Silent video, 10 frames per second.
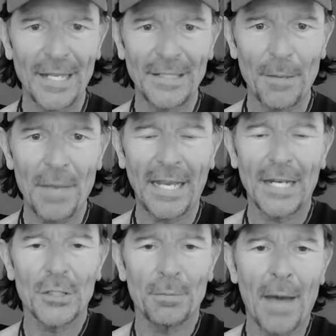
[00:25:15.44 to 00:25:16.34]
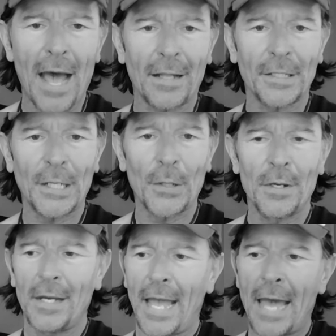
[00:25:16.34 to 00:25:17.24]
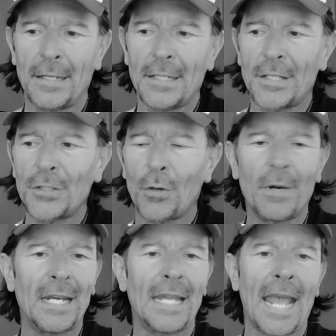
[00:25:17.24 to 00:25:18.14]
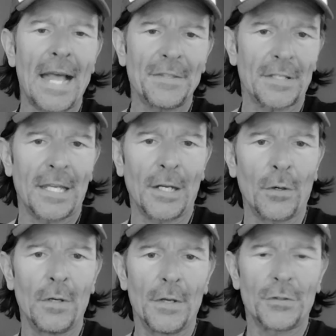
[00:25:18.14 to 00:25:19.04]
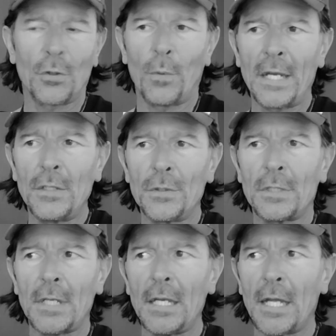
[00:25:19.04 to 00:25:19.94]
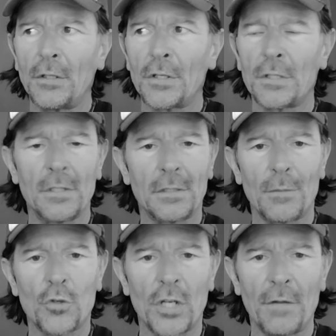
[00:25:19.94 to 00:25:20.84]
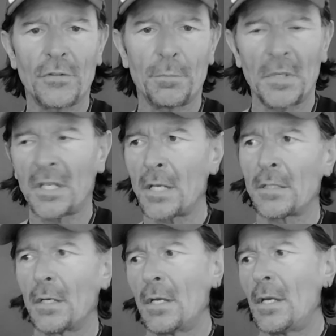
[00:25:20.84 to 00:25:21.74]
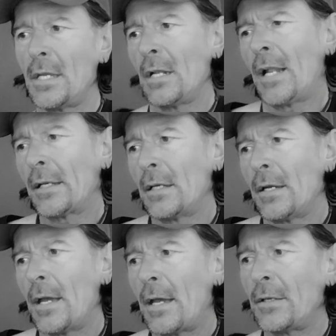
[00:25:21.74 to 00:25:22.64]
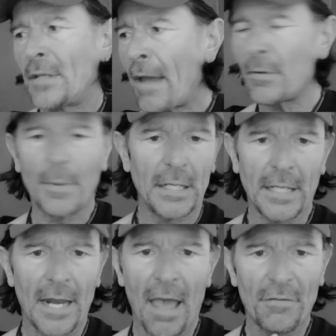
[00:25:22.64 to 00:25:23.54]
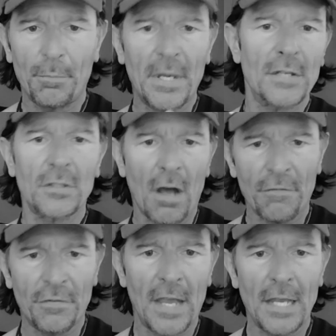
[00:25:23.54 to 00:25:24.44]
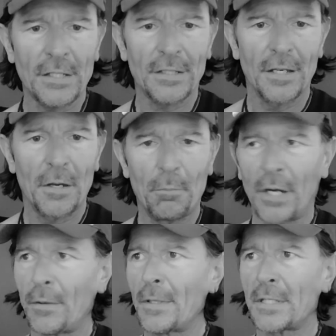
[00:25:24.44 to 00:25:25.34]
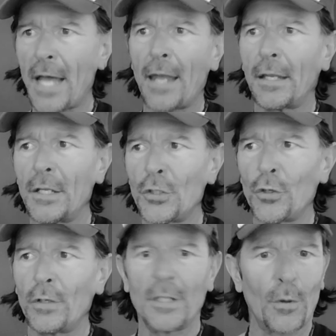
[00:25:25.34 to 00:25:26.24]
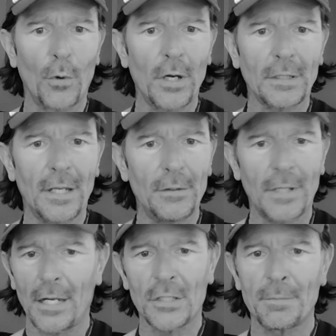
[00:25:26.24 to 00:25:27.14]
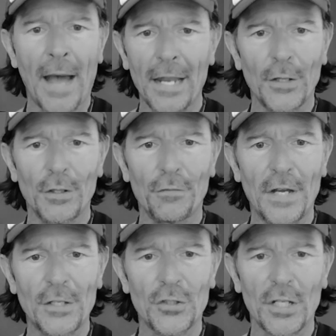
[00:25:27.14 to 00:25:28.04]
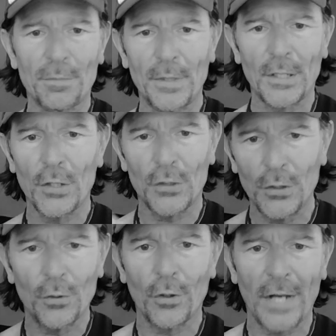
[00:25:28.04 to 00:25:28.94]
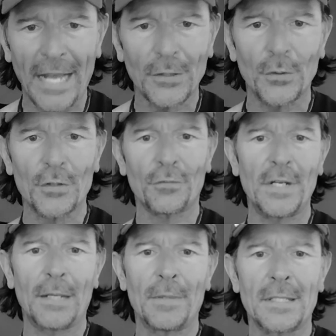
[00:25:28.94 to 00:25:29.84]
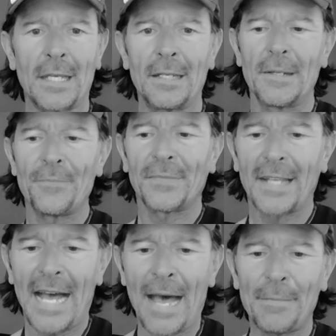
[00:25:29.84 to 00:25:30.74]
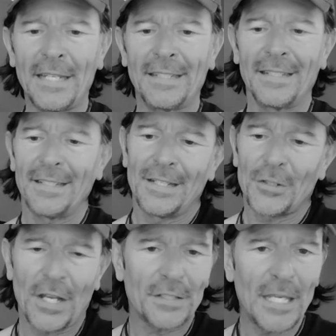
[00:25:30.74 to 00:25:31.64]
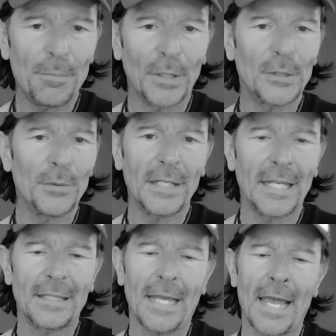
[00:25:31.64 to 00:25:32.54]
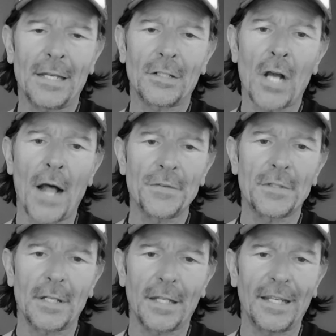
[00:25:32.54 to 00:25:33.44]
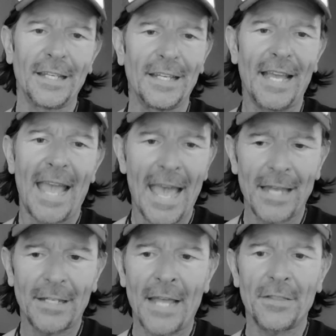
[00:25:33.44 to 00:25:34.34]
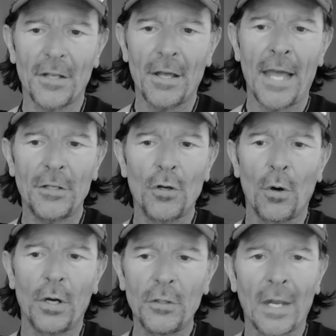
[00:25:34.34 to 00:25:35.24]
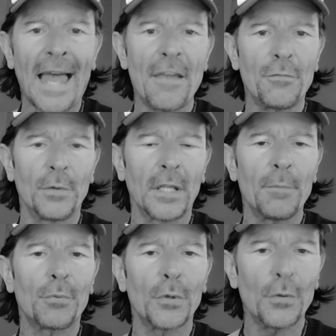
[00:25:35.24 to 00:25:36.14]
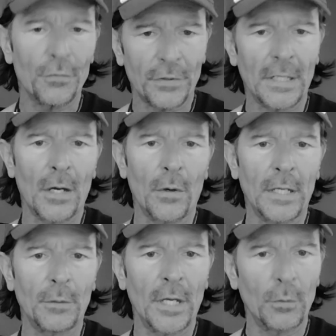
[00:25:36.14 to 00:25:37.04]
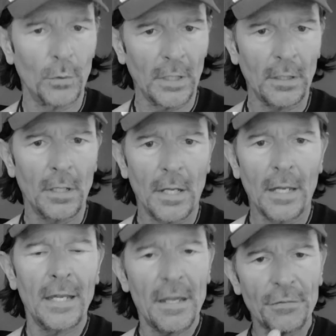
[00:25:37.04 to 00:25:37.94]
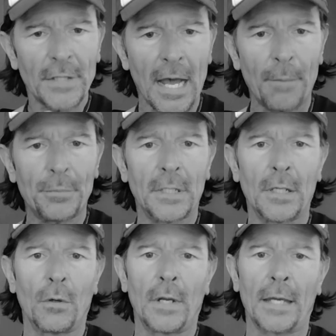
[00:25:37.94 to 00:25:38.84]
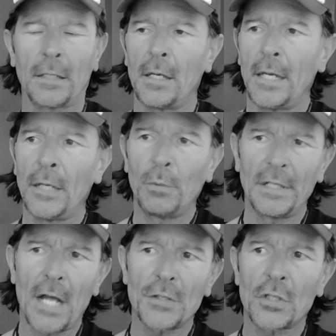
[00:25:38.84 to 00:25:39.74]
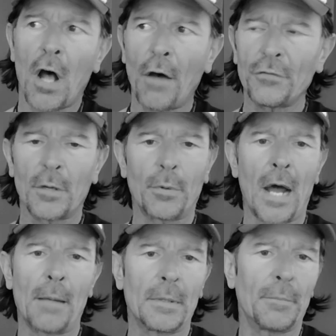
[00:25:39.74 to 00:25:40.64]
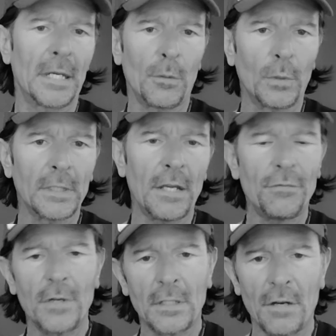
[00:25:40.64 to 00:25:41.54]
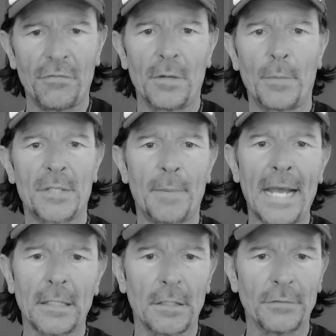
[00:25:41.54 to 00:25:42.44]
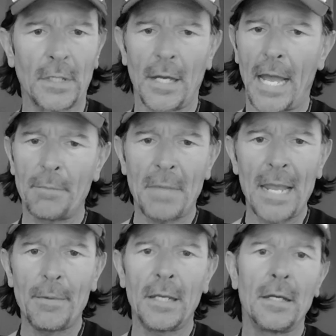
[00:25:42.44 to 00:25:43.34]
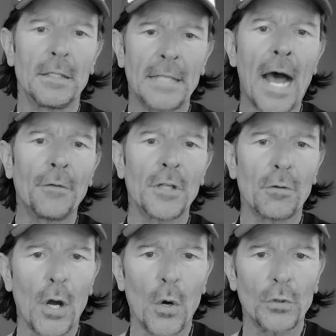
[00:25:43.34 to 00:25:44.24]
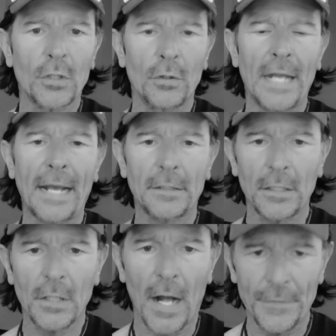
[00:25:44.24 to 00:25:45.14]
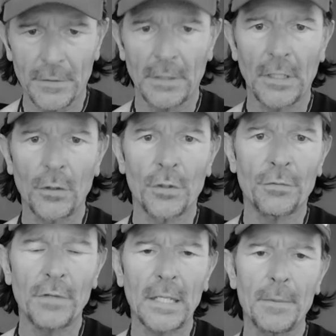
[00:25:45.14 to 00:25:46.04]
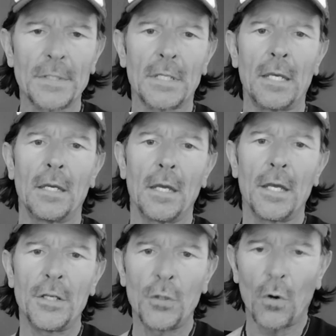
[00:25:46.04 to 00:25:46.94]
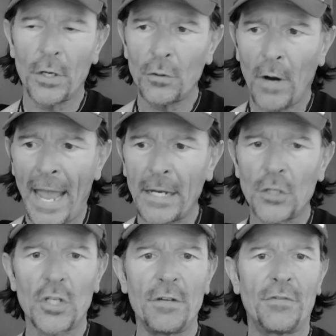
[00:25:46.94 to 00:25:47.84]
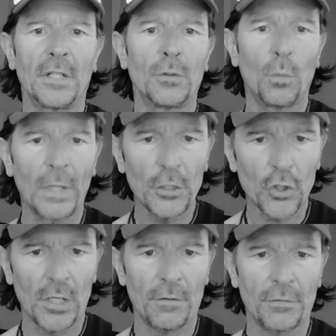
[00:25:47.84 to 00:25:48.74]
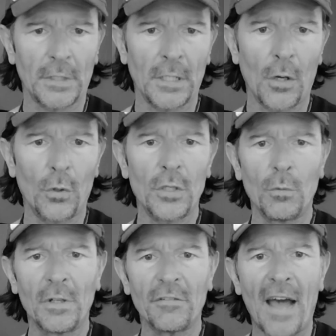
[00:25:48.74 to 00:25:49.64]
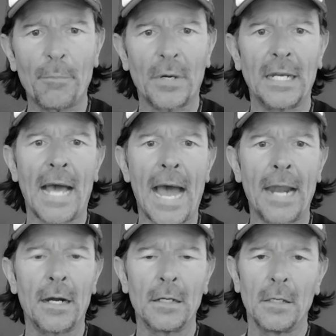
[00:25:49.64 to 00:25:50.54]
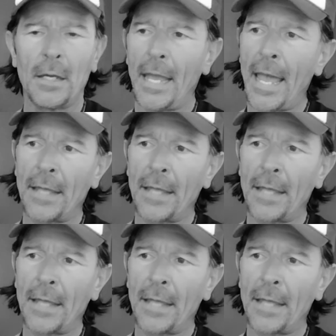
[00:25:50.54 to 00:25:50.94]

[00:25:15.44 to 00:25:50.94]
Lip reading: they smile, and this is already the answer, So when you see that your system shifts, because, like everybody can have a pissed off face, but then suddenly during your workday, you get a smile on your face just because you connect to this frequency. I mean, just keep on doing it and constantly, and your life will improve. It will lift up. Like it will not solve your problem, but it will give you a different perspective. And maybe down the road, connecting constantly to this frequency, your energy field will shift. You will vibrate higher,